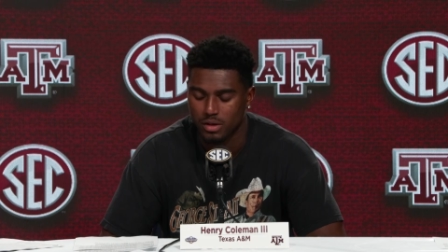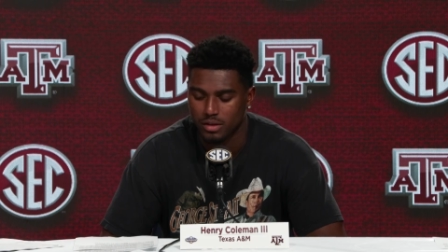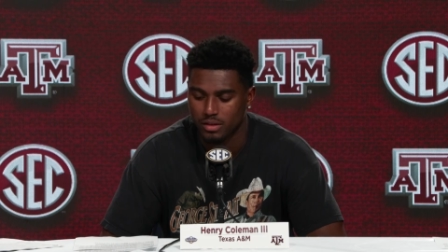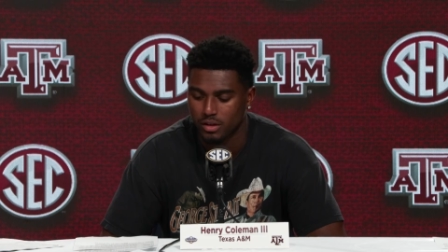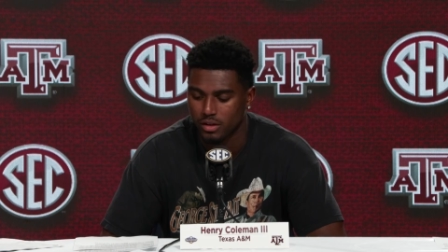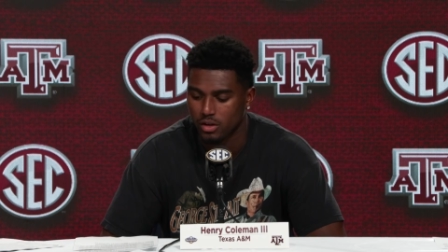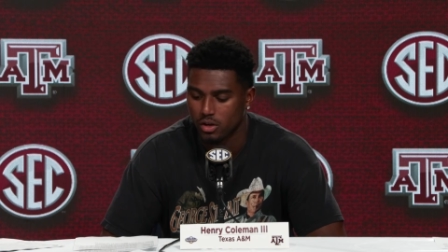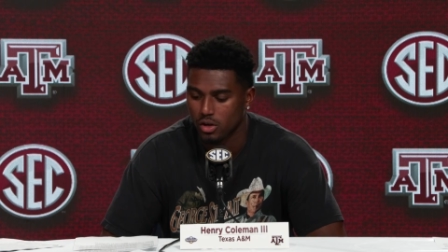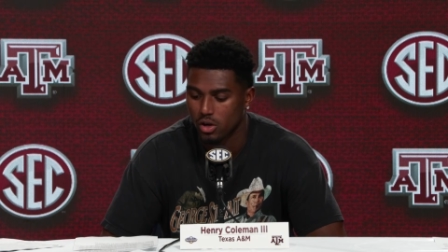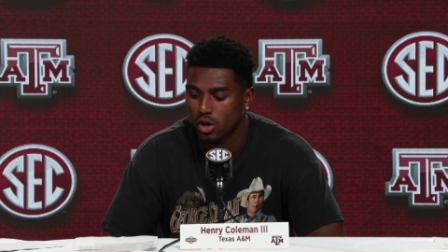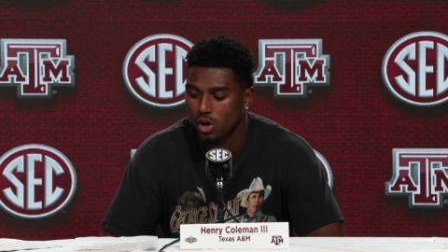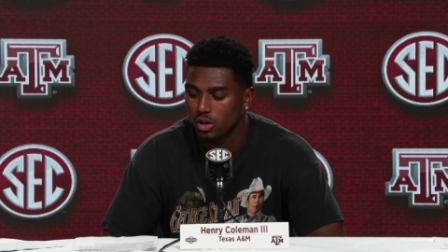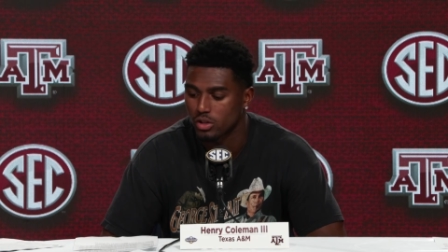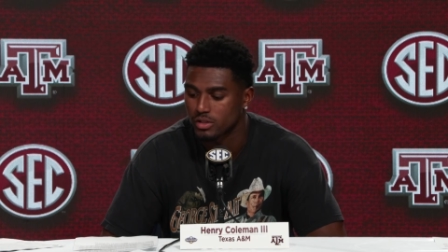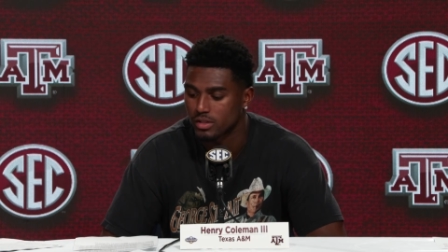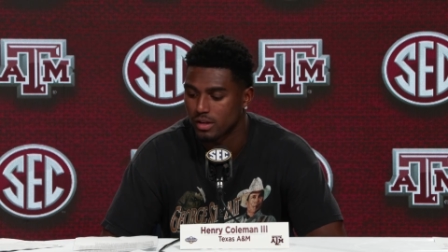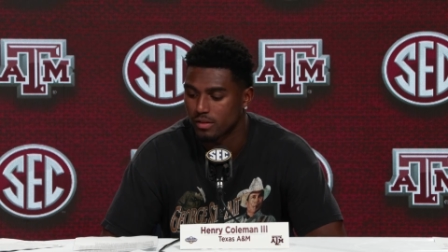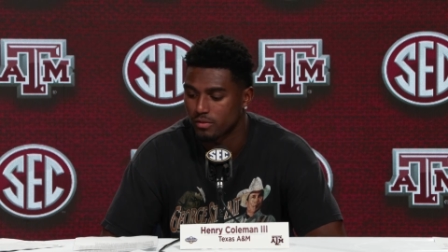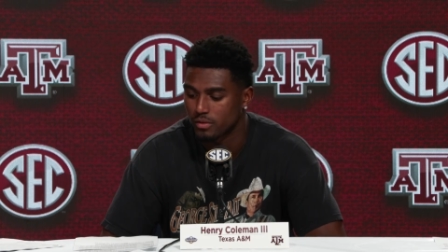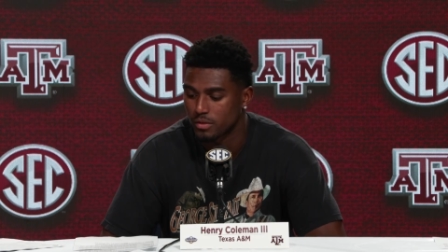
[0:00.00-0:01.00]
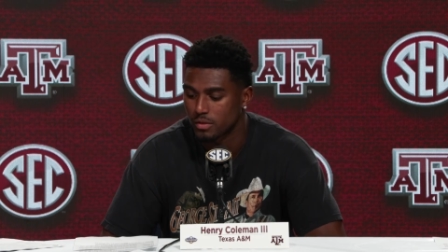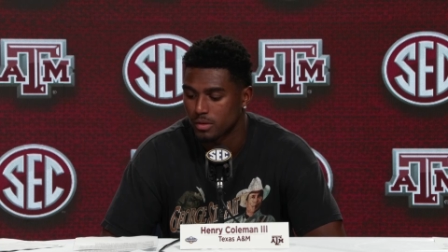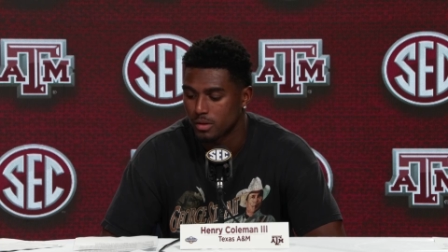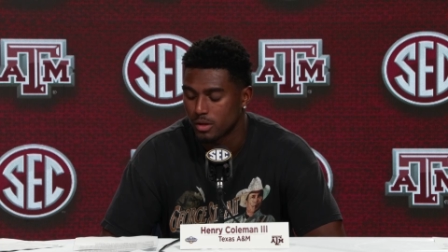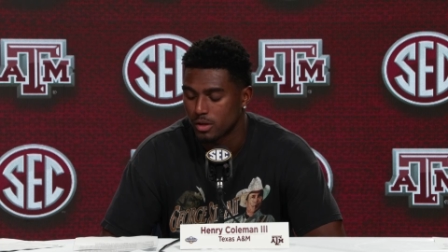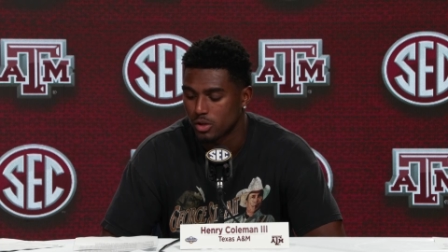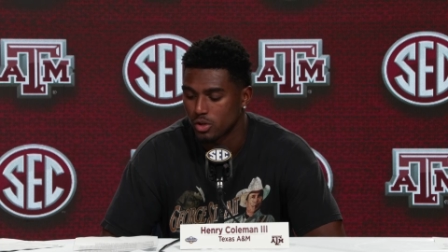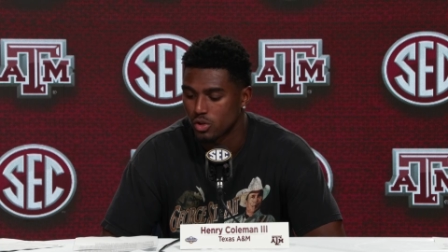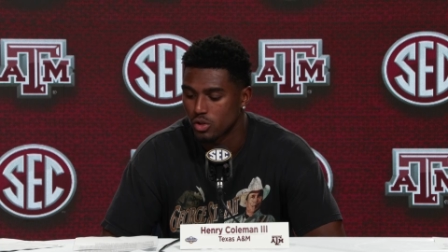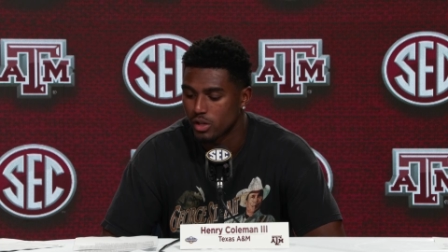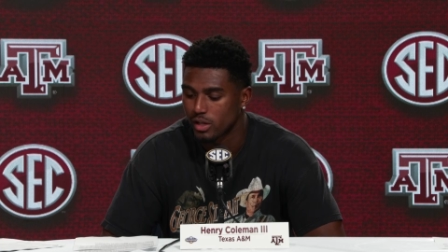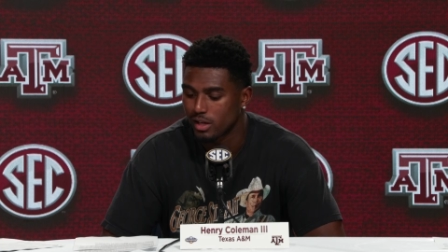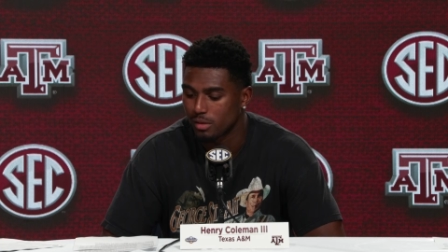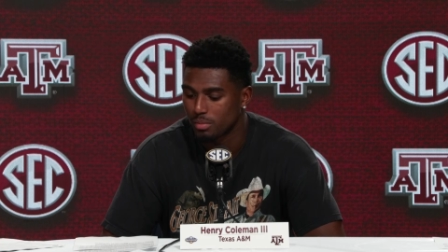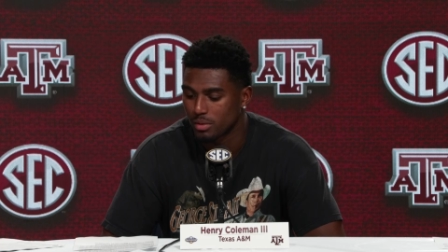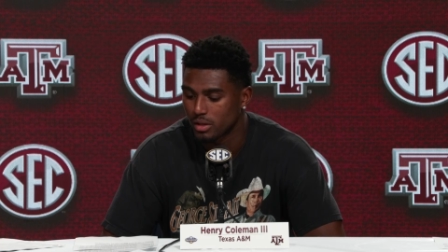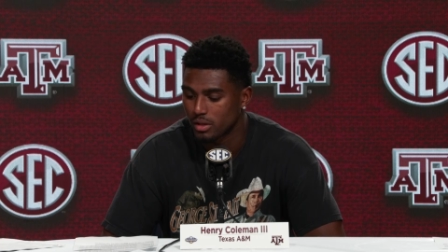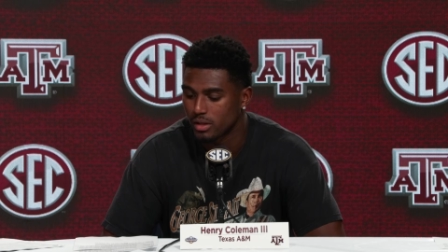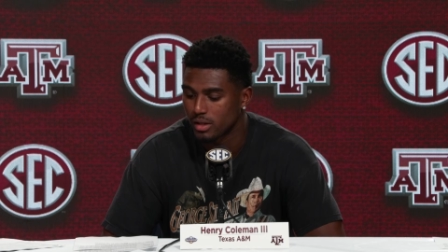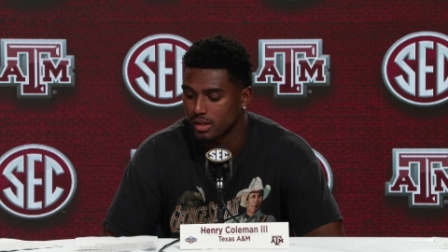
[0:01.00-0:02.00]
I think our guards have a unique
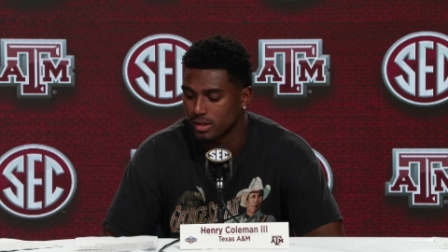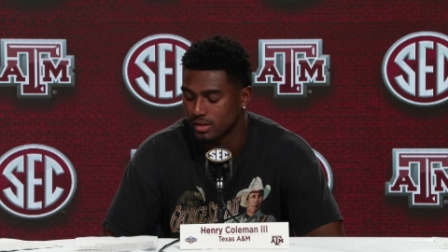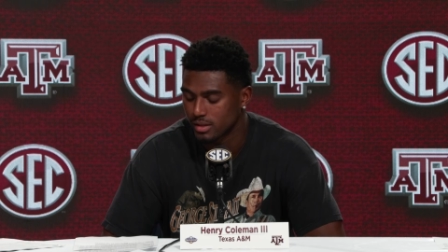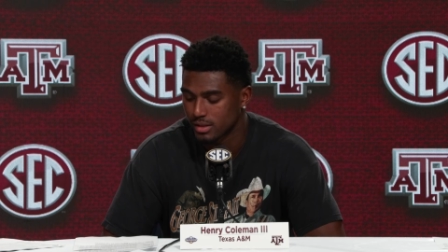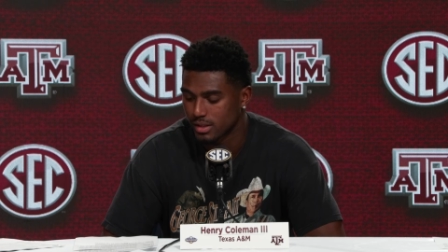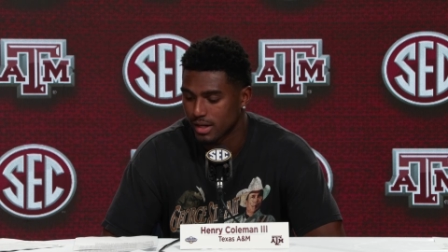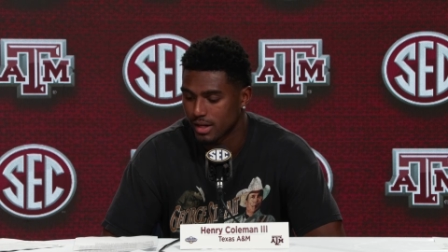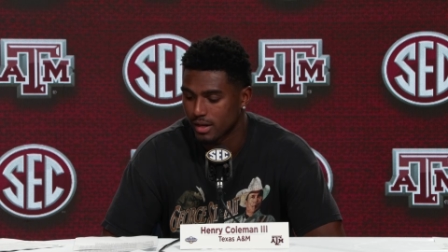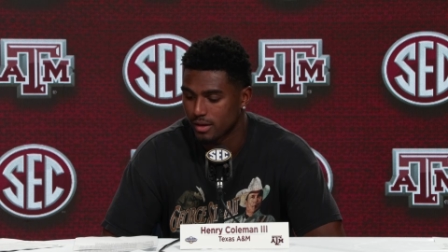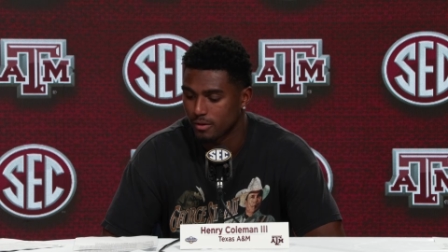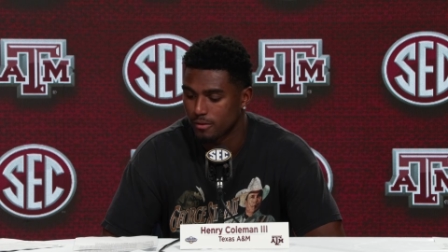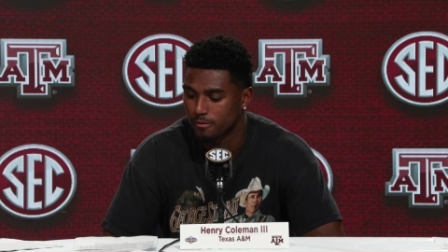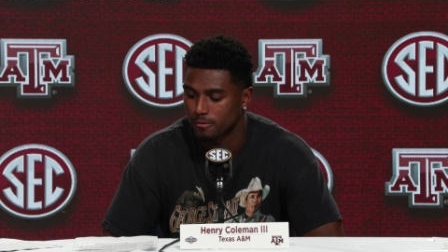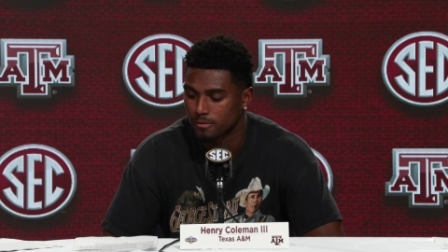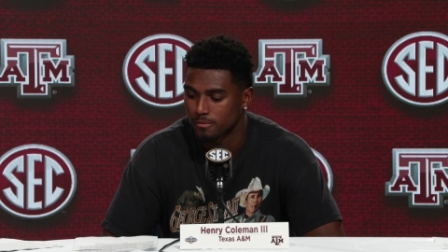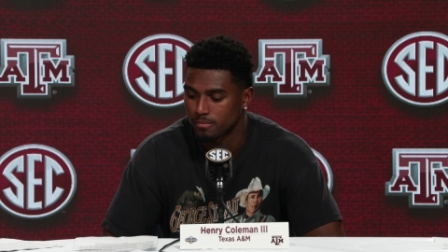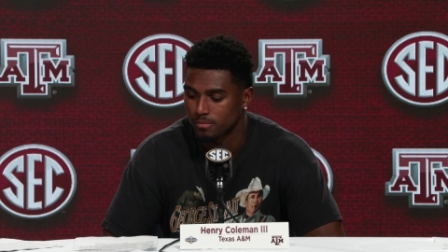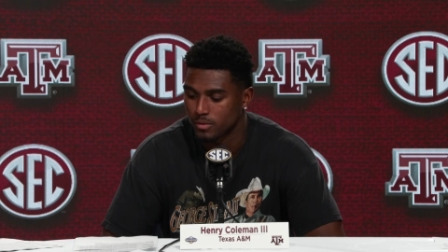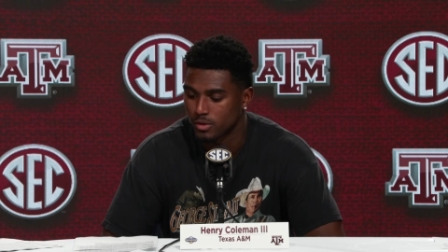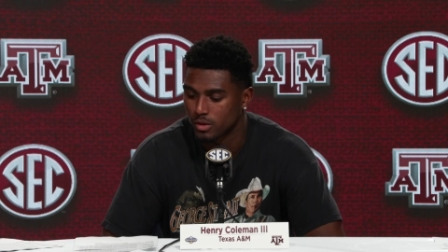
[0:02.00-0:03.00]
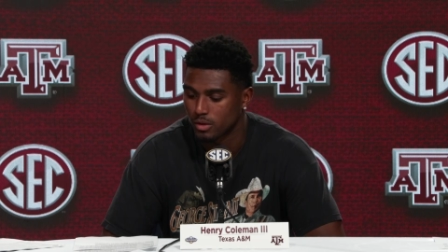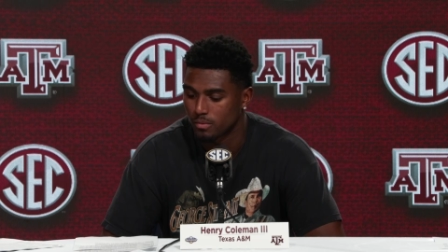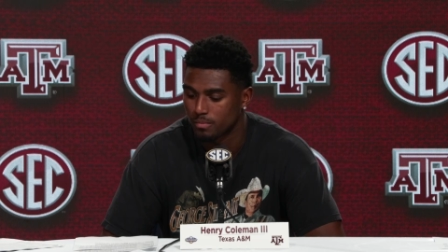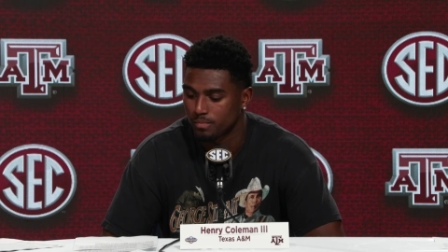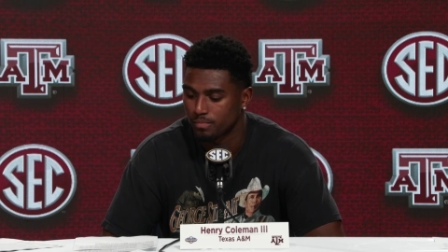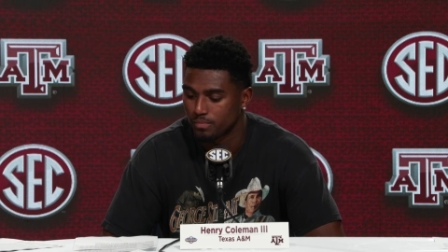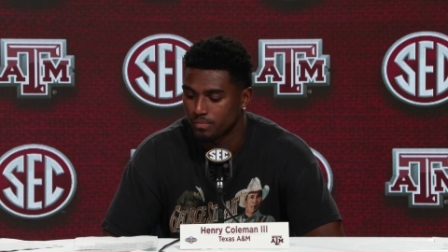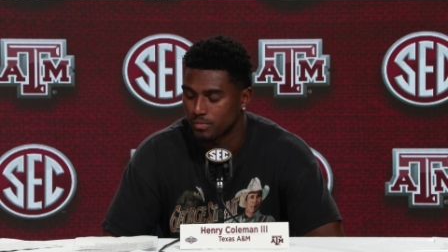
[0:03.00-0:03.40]
ability to kind of, you know,